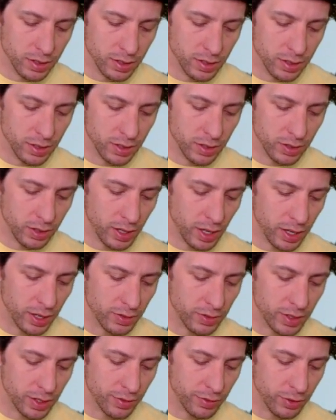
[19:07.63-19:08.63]
It'll kind of
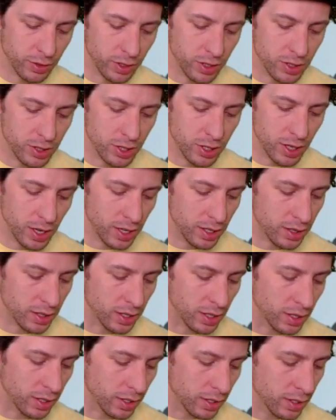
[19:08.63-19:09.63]
differentiate
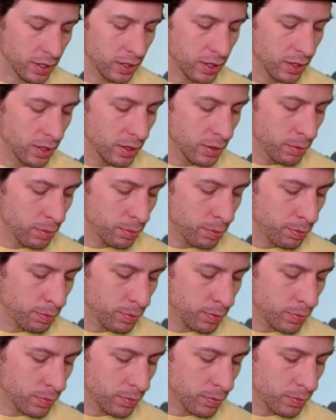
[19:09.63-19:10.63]
the
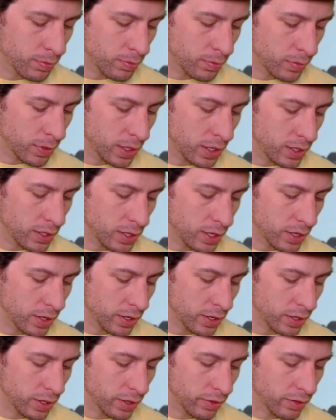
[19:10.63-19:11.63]

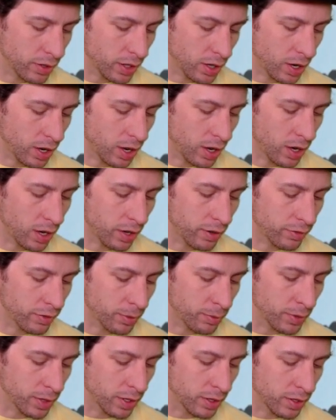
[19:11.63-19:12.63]
interior of the car
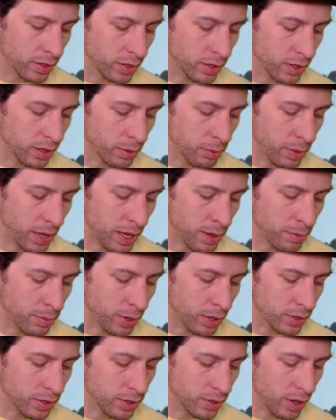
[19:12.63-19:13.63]
from the
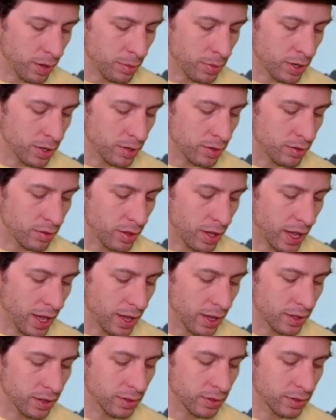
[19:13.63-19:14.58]
paper, so I'm going to do that.